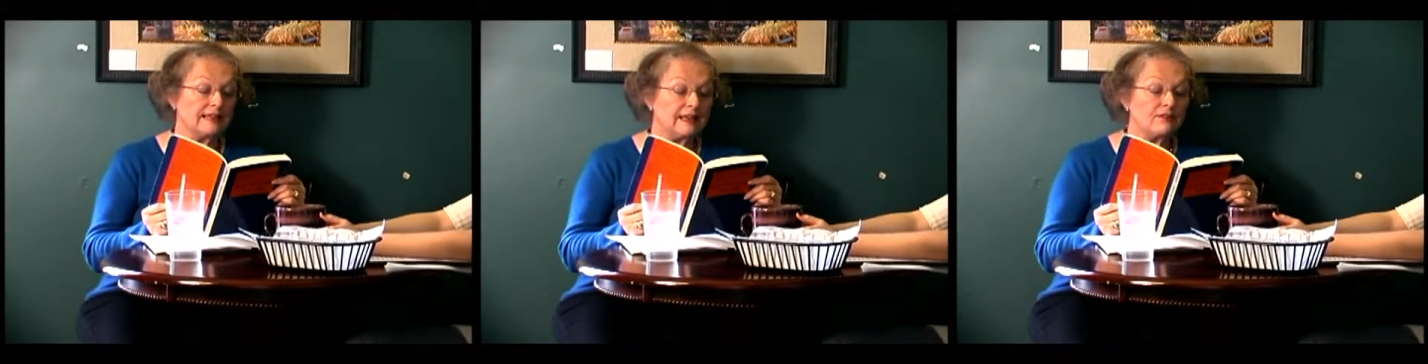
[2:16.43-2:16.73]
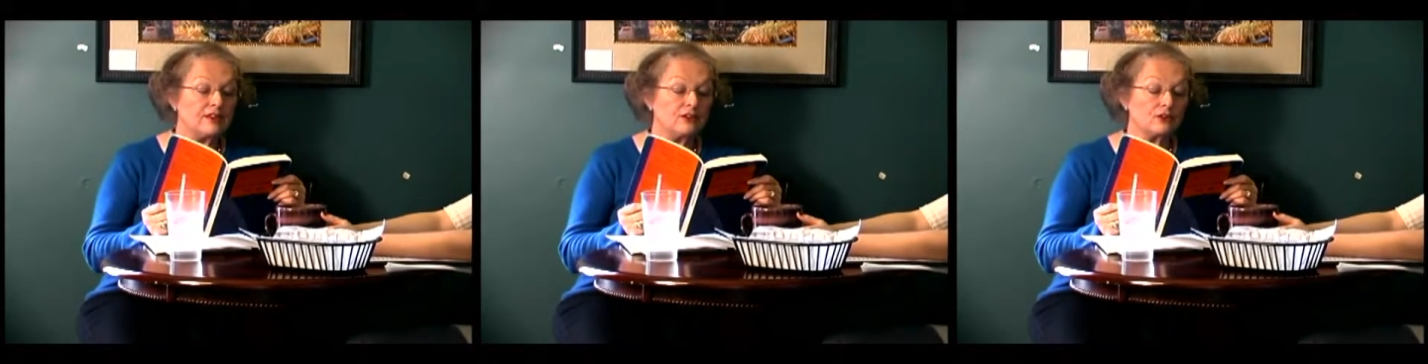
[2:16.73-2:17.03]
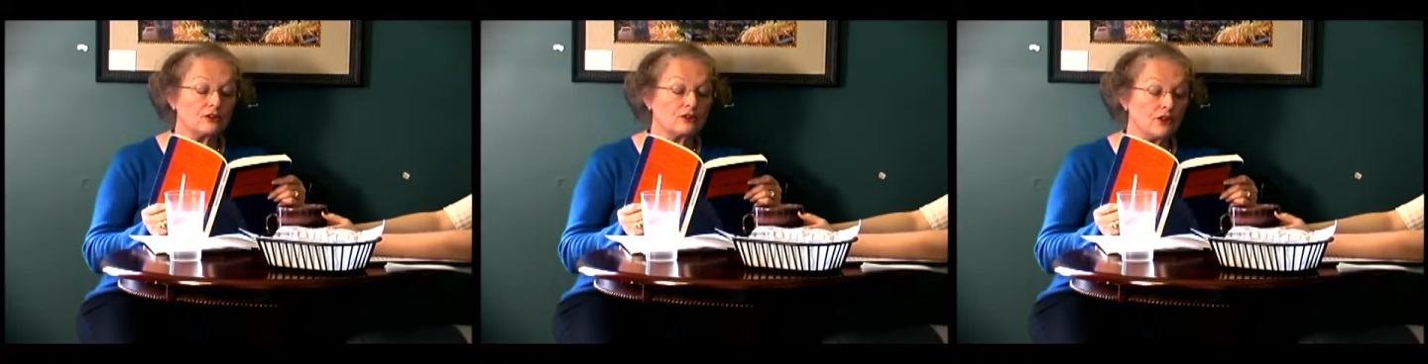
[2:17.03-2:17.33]
giving
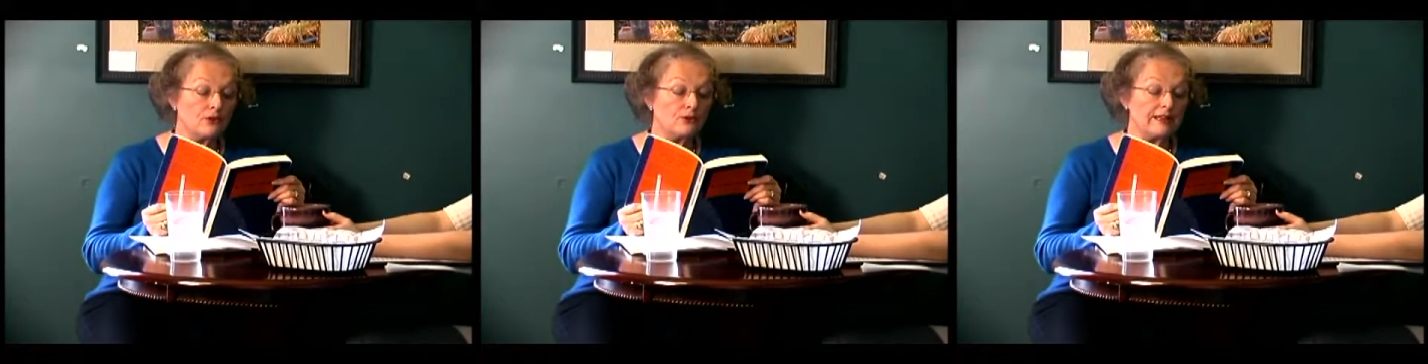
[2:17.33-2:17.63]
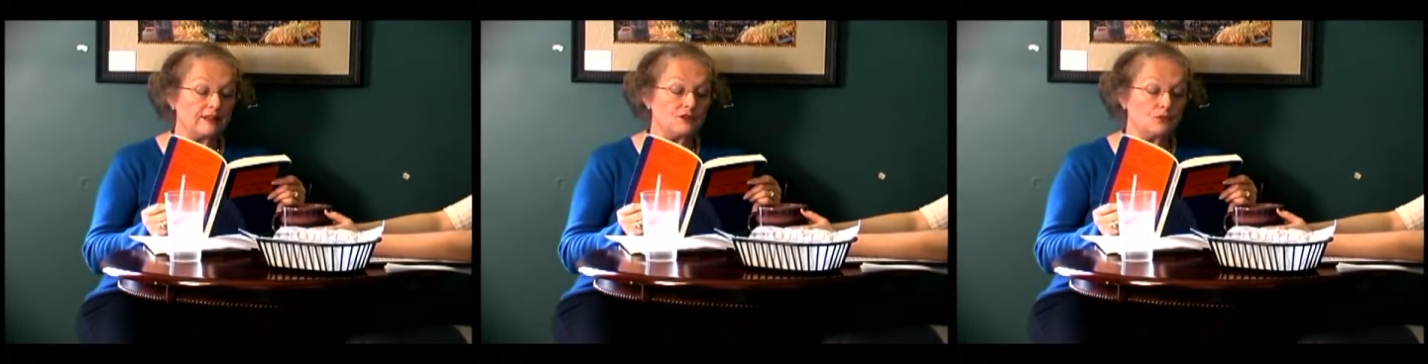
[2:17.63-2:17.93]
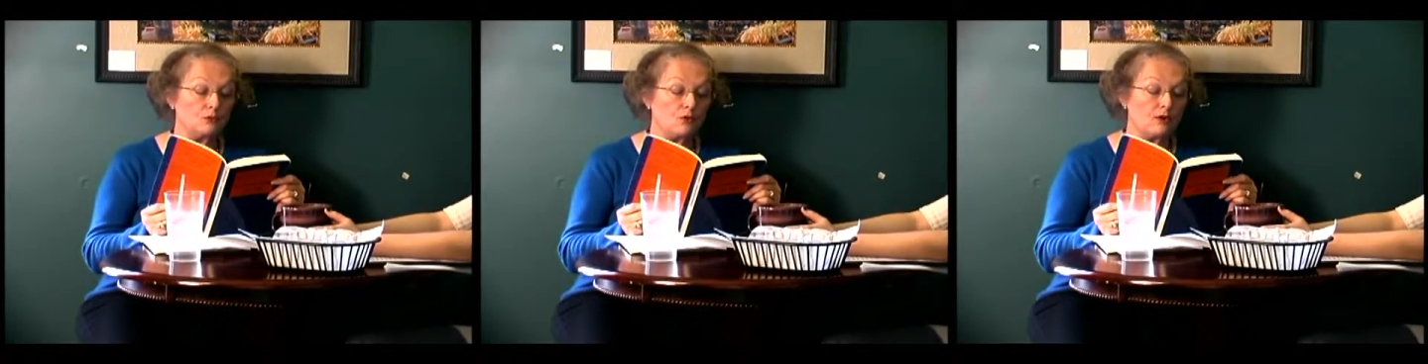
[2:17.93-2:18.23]
your clothing
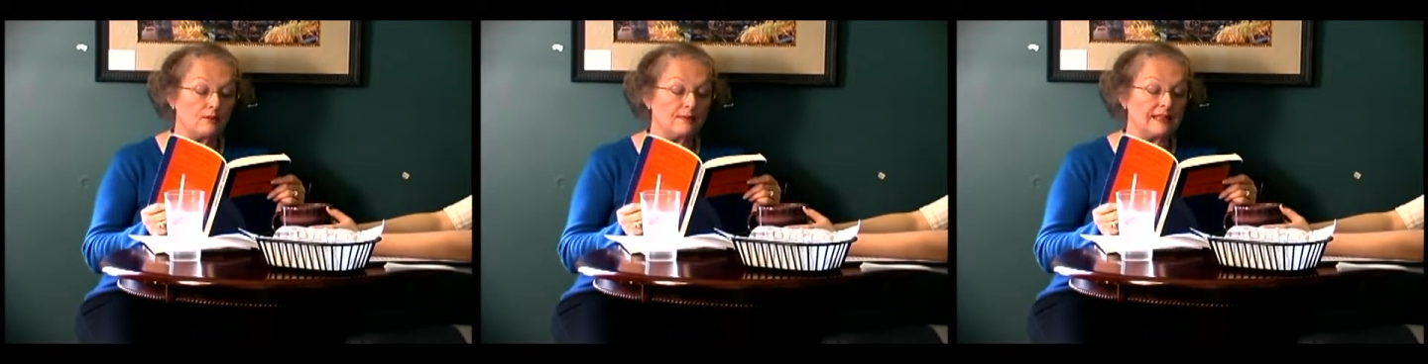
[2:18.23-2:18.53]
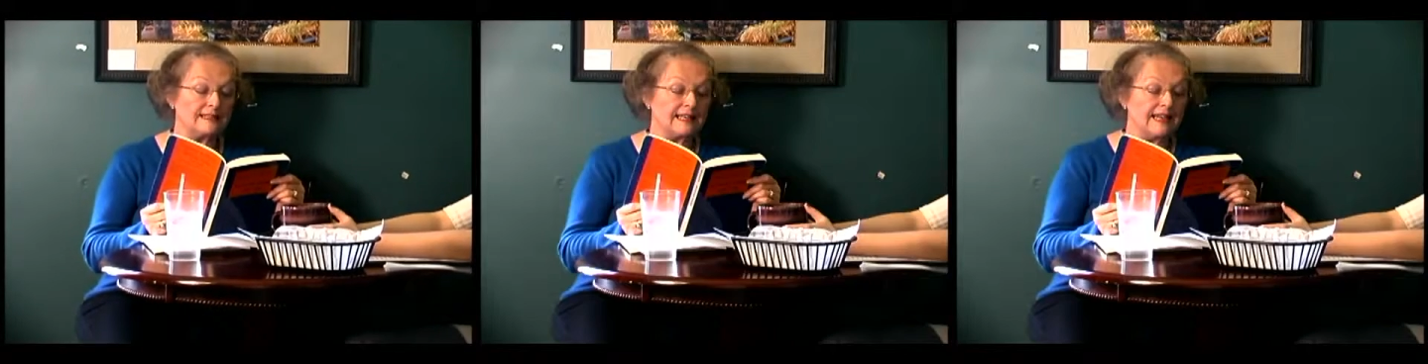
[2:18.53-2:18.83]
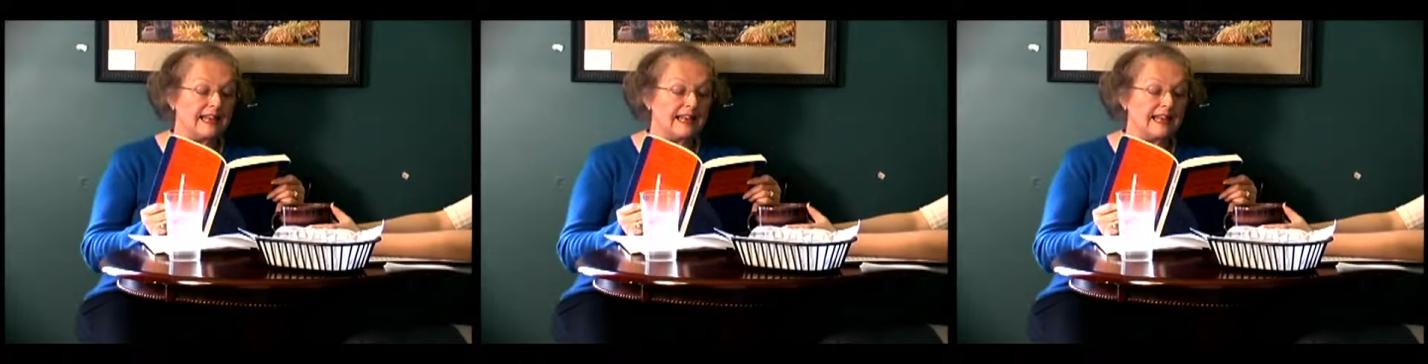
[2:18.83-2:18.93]
to warm us,